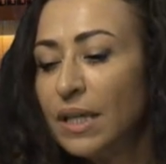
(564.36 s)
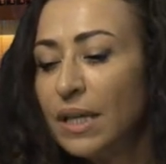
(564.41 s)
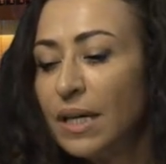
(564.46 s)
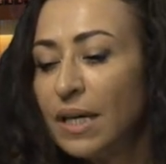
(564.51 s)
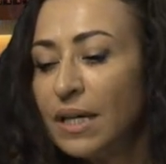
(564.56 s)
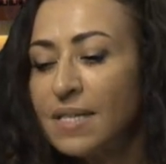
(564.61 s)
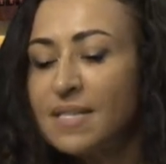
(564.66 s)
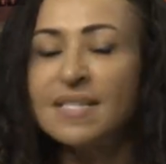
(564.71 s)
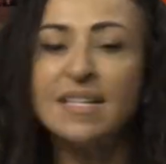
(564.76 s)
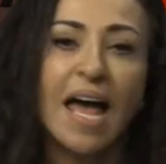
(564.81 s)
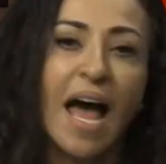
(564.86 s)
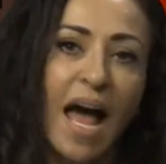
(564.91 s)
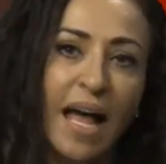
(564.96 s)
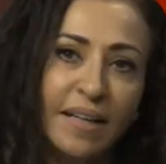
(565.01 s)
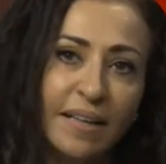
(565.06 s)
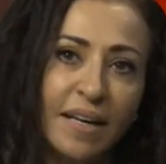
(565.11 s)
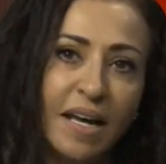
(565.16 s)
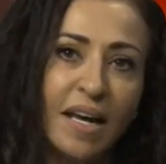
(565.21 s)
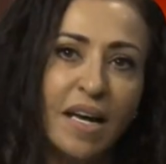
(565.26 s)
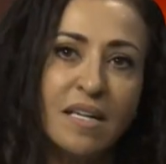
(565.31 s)

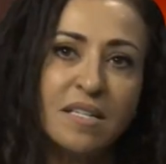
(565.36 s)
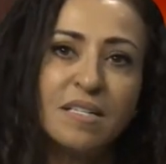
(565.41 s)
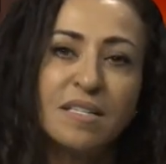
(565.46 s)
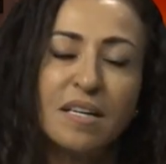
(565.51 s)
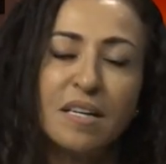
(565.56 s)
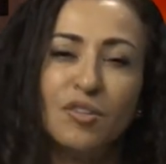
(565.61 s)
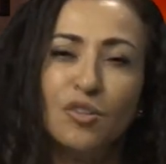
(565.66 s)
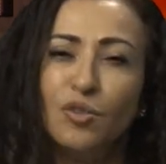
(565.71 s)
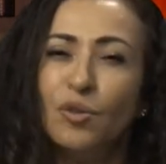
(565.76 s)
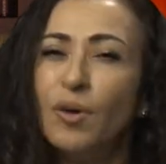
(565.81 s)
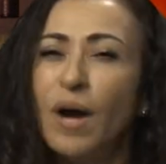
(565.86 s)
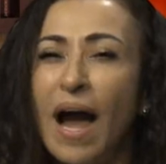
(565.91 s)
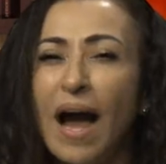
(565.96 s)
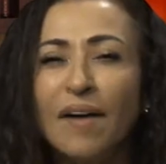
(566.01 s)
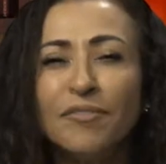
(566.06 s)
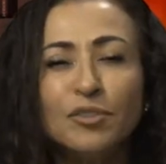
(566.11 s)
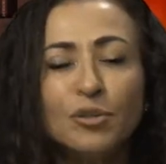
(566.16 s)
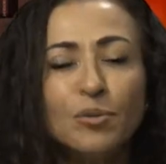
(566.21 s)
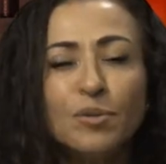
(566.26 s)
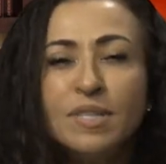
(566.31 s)
sadness and you have
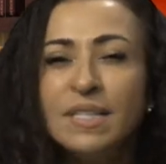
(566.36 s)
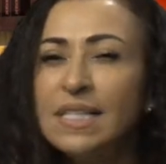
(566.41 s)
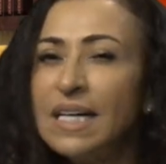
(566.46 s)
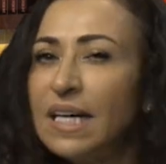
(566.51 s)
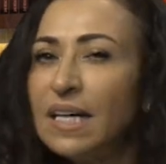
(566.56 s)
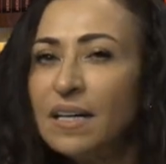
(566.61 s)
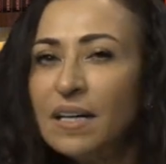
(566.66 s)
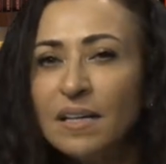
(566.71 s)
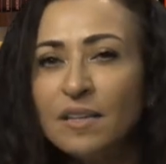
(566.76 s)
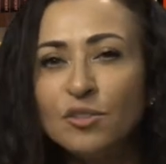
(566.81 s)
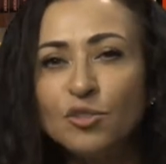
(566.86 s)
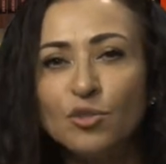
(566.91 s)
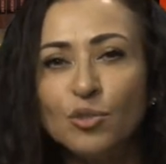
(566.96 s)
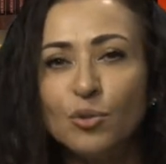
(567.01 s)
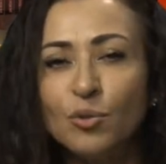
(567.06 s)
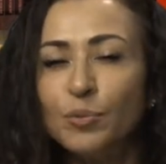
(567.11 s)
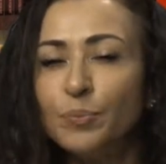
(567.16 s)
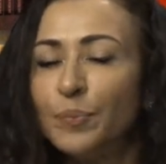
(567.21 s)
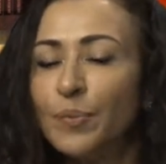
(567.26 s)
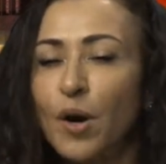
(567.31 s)
to dig
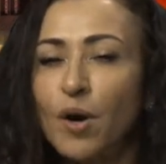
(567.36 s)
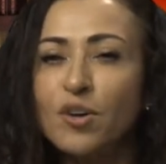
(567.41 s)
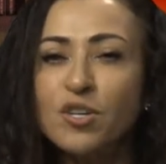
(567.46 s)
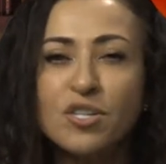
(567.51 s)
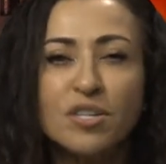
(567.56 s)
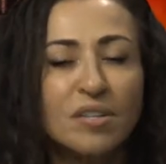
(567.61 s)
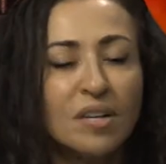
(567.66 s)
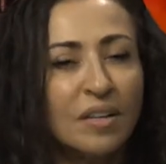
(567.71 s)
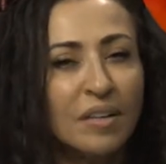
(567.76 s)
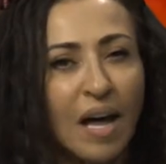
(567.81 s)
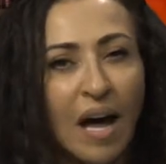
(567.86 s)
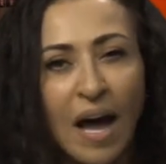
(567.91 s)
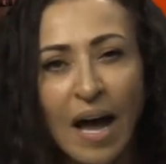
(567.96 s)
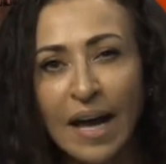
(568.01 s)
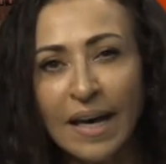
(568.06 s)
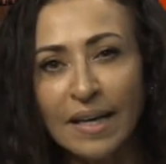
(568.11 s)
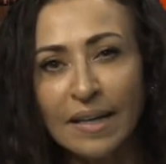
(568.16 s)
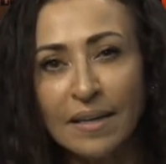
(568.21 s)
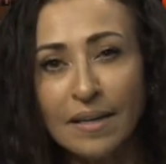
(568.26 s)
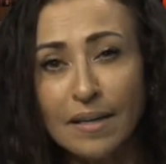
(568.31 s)
into personal
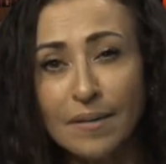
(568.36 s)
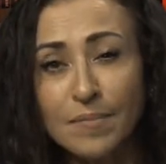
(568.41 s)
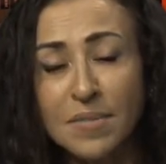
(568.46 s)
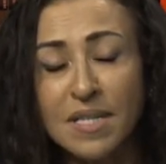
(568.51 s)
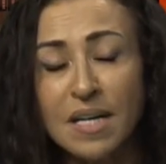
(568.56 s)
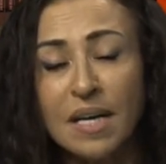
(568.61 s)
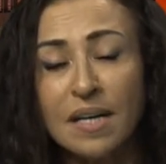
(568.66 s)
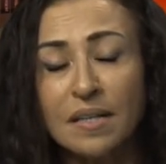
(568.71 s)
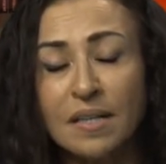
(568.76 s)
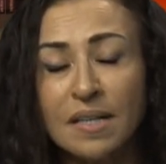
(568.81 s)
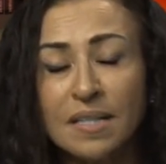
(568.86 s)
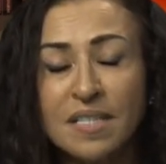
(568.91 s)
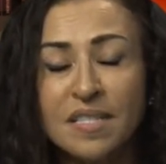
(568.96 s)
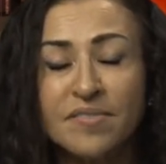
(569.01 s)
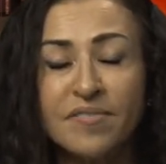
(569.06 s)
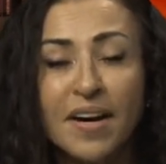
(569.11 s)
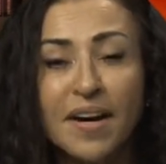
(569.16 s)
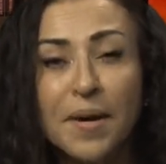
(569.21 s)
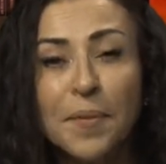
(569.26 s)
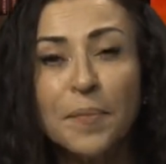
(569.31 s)
items and it's
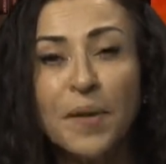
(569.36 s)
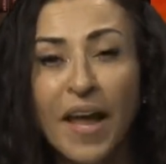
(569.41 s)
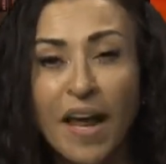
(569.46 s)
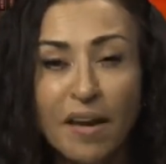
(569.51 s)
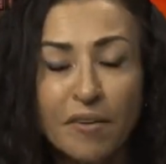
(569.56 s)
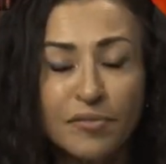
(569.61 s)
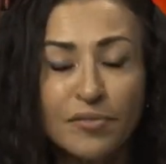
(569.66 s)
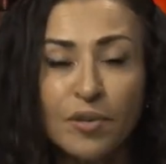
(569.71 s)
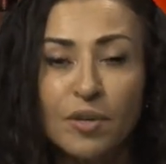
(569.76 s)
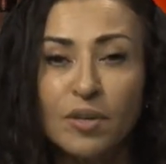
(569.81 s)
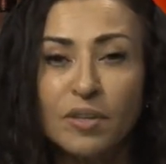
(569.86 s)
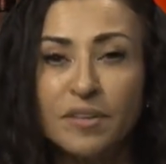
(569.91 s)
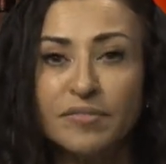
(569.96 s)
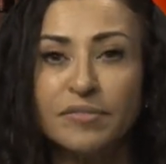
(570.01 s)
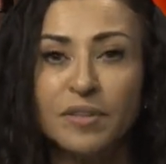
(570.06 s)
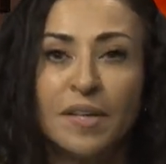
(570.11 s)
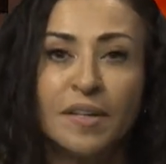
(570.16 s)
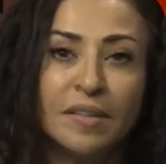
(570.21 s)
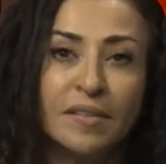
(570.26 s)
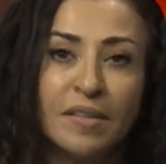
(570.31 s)
very painful
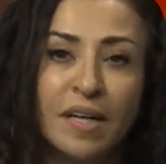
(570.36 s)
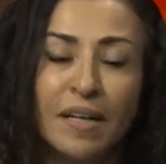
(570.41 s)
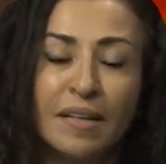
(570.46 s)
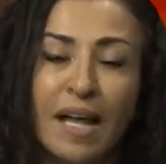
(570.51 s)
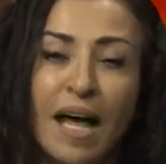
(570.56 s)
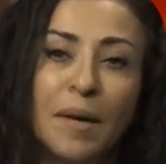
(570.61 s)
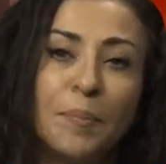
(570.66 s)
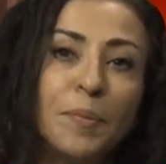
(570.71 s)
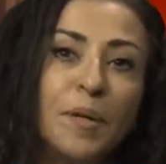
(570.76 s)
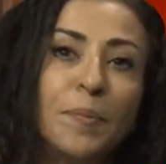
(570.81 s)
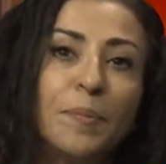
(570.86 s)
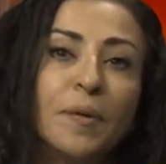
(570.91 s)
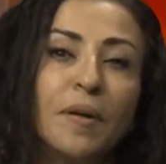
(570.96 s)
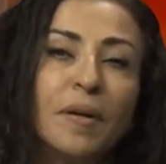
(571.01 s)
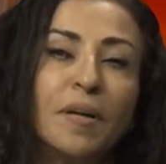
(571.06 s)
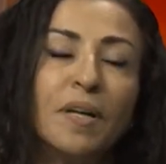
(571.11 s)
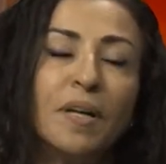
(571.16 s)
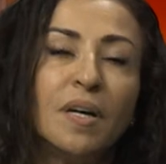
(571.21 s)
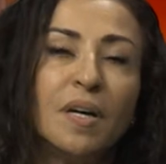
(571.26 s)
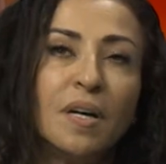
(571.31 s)
and a lot of
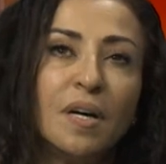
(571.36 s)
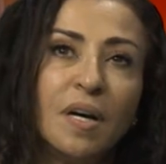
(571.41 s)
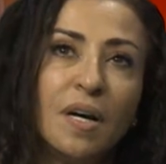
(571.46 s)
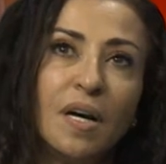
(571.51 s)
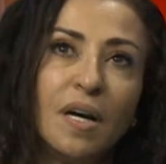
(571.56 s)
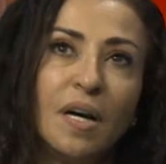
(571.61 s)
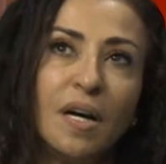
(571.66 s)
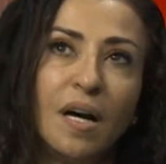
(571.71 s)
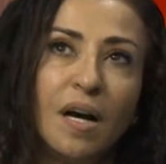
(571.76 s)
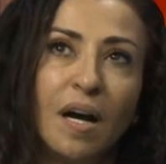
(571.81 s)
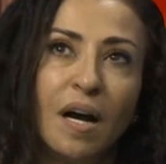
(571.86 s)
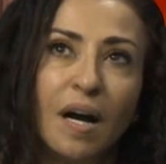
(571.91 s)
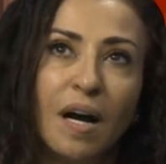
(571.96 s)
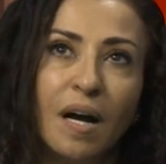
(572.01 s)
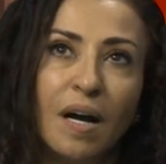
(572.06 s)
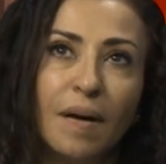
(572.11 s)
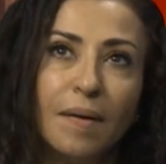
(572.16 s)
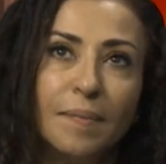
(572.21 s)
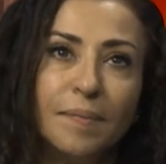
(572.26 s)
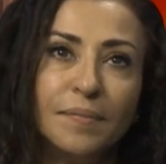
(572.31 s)
people
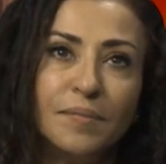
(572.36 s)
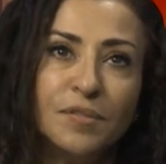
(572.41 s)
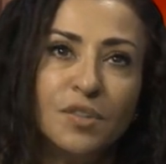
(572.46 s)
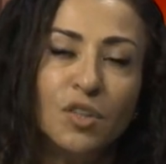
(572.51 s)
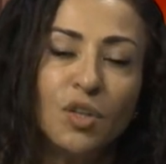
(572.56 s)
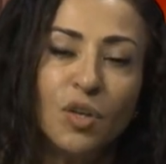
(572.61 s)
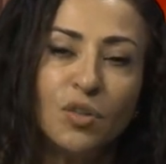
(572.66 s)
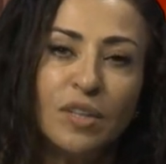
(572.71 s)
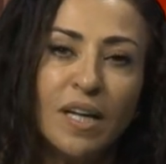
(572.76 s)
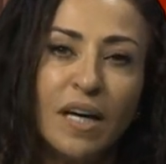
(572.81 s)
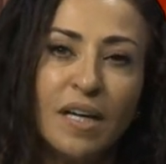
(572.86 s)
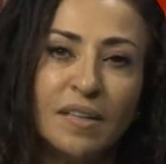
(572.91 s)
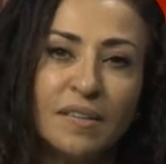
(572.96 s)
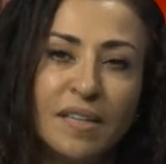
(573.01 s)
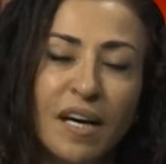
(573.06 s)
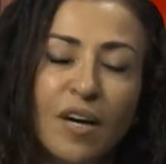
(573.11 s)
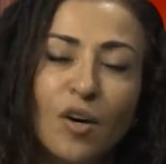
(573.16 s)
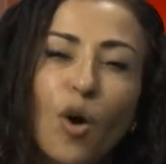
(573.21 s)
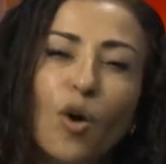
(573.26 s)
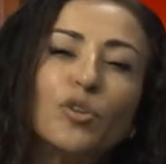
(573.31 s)
um, you know they, they
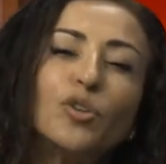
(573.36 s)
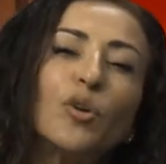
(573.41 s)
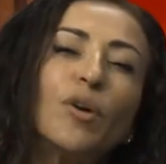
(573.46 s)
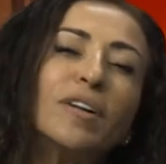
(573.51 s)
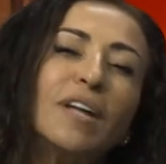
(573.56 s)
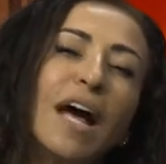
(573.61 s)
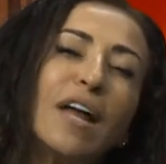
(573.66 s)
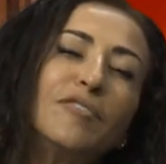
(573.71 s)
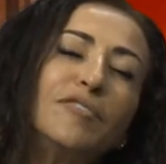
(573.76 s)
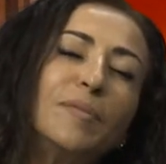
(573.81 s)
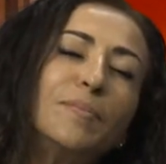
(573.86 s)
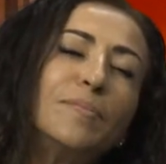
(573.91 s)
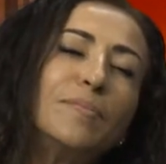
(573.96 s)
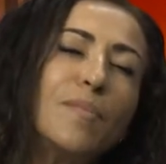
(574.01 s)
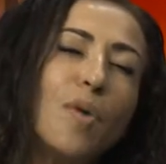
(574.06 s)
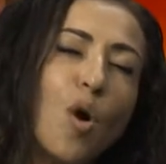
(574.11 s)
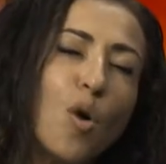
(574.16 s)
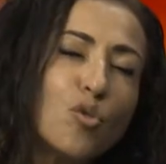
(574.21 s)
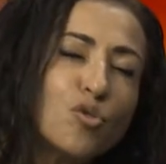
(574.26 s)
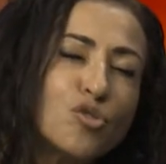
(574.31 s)
go through a lot of
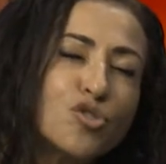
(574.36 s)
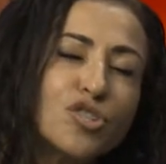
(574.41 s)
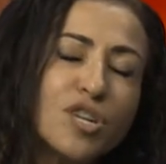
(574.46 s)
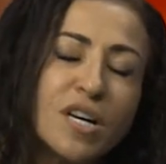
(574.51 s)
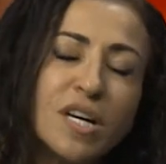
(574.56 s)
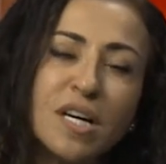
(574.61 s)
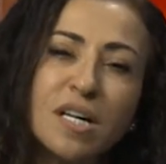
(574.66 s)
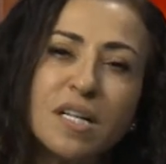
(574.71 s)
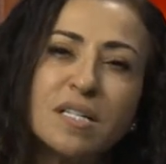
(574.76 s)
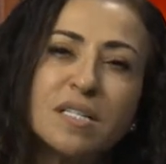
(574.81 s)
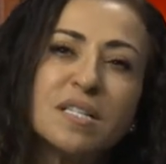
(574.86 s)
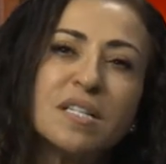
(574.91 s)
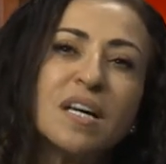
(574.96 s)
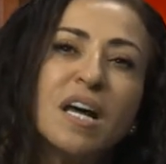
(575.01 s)
emotions